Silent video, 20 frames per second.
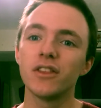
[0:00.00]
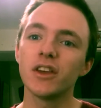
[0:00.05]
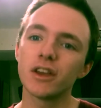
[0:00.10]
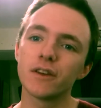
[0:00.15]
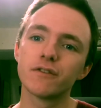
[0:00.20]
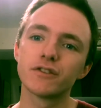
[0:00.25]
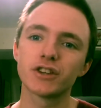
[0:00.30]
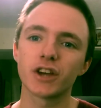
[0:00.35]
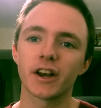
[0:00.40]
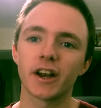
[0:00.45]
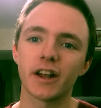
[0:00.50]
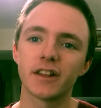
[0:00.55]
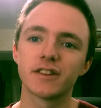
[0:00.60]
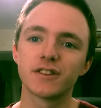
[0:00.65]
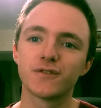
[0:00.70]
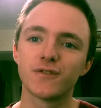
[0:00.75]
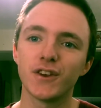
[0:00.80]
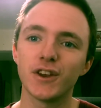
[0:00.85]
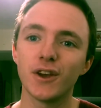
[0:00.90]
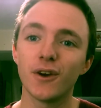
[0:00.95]
Thank you for checking out
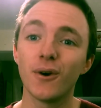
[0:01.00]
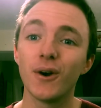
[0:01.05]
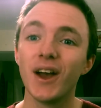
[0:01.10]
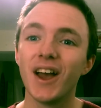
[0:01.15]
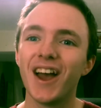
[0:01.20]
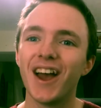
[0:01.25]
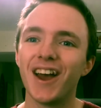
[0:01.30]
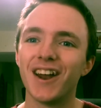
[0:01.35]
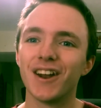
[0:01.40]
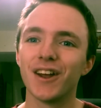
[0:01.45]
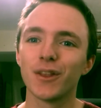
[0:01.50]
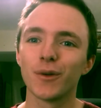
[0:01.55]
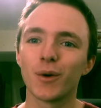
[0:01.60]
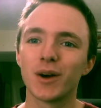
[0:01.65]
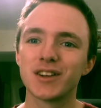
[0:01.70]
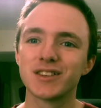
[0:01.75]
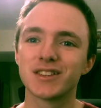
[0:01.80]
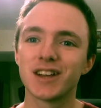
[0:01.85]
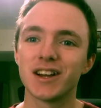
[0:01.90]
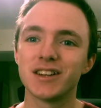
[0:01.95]
this video. And
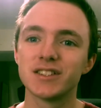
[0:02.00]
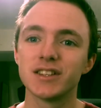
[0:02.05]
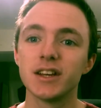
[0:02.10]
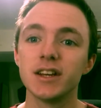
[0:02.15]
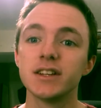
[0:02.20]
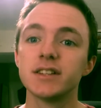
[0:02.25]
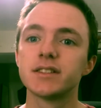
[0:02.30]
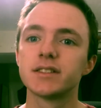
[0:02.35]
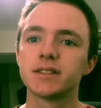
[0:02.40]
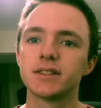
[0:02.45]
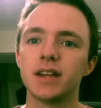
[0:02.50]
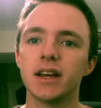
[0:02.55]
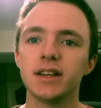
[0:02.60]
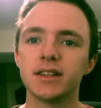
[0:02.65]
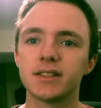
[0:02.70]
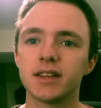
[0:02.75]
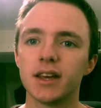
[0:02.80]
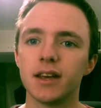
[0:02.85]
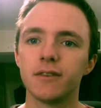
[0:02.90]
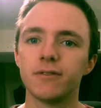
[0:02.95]
otherwise, guys, stay
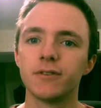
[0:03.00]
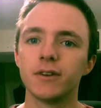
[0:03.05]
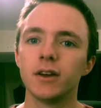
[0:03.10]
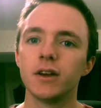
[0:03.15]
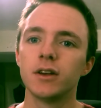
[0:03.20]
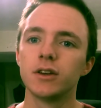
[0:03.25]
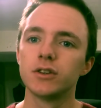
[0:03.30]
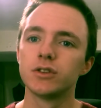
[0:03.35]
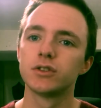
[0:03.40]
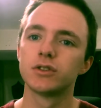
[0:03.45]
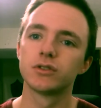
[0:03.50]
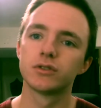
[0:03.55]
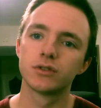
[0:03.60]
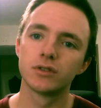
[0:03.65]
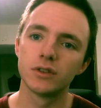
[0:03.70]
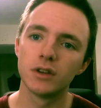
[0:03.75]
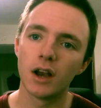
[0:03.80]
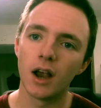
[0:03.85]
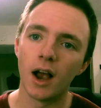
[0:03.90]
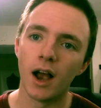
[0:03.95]
safe.
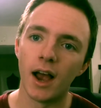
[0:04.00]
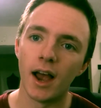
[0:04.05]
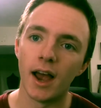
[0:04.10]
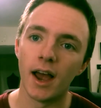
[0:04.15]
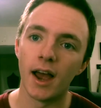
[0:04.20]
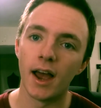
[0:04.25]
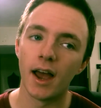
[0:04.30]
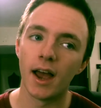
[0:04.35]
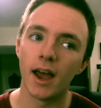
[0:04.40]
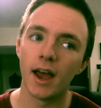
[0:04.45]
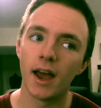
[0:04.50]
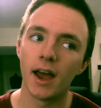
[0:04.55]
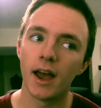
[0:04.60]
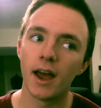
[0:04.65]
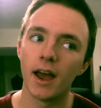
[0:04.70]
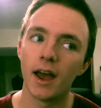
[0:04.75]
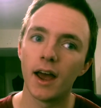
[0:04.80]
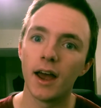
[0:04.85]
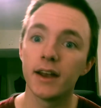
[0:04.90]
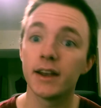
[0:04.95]

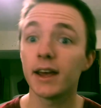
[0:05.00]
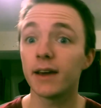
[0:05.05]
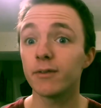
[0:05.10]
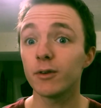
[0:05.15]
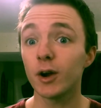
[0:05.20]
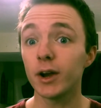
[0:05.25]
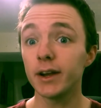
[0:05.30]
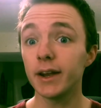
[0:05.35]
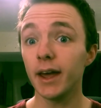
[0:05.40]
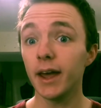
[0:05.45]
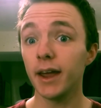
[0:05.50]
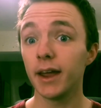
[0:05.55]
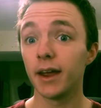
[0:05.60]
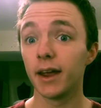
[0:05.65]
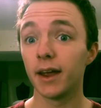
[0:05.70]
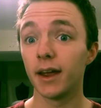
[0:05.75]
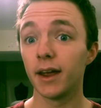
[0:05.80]
And have a great day.